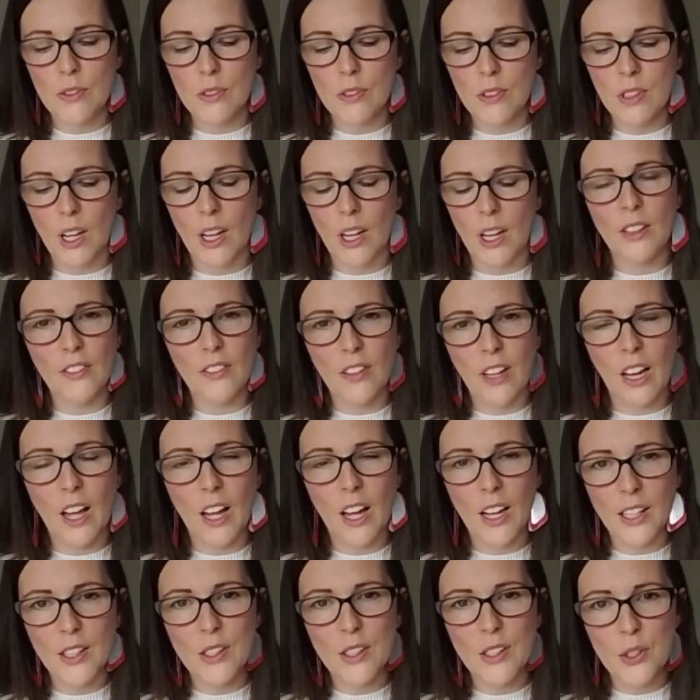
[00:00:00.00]
kind of
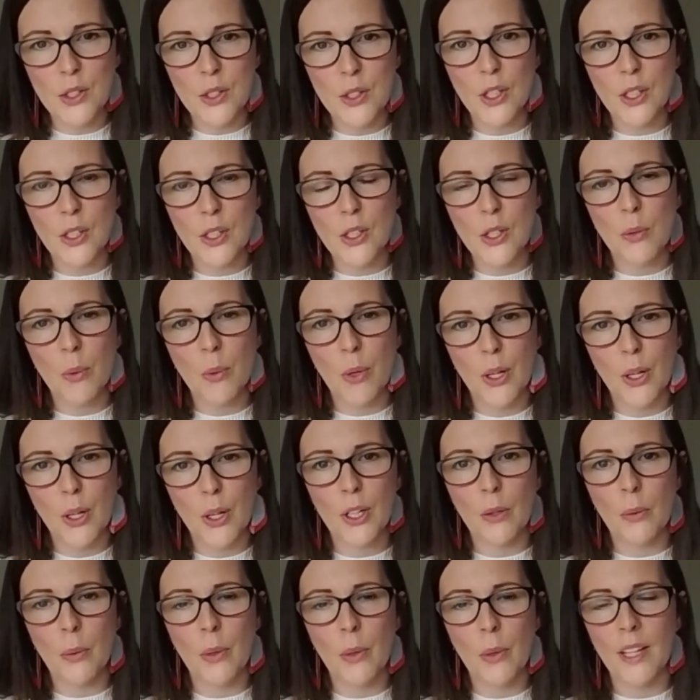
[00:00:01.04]
clients to
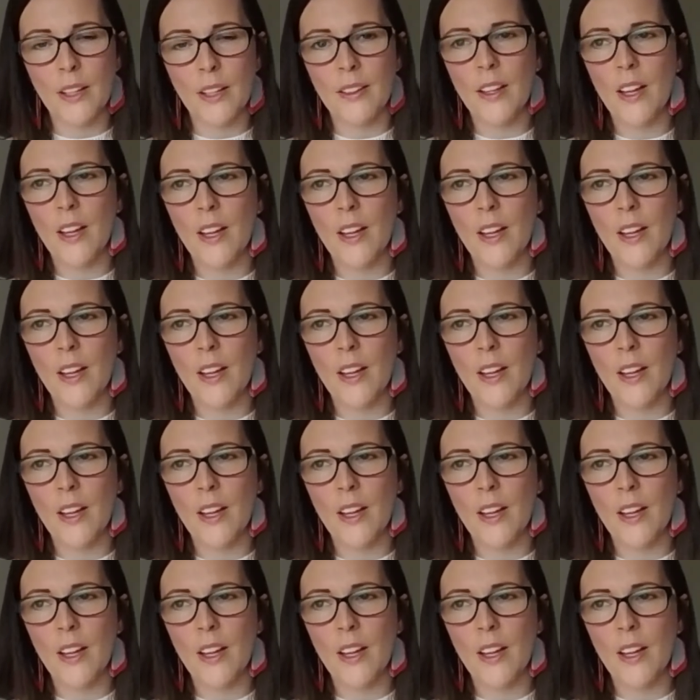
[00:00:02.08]
work with.